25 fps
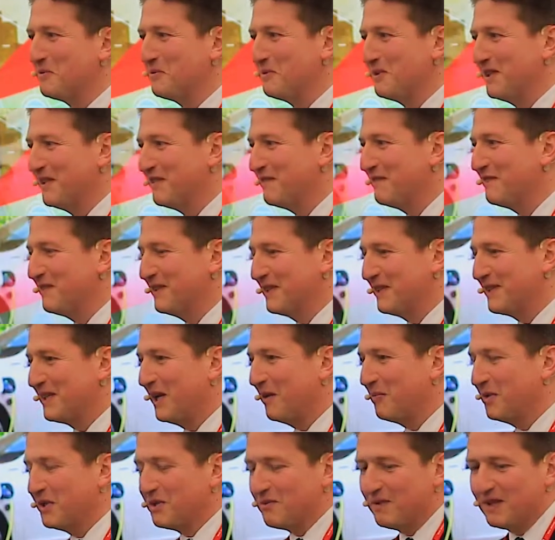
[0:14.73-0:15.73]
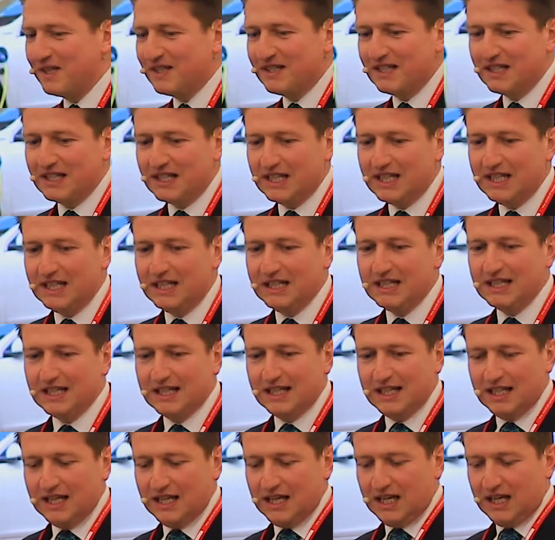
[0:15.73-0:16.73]
we've established recently.
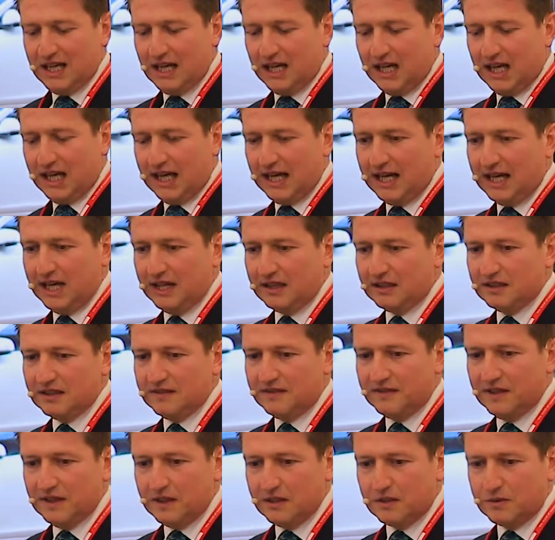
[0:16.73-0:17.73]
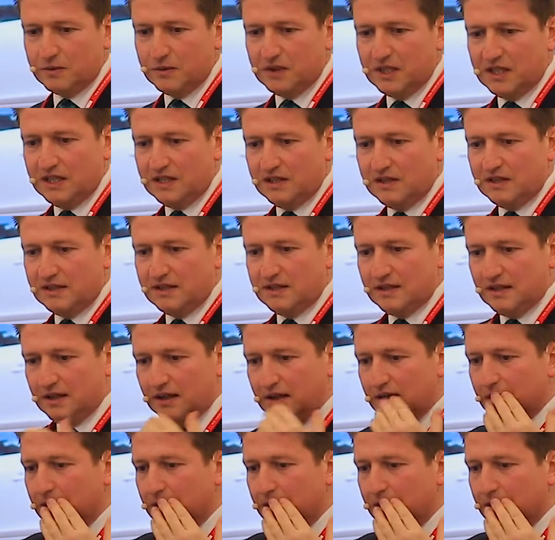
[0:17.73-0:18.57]
And the first one is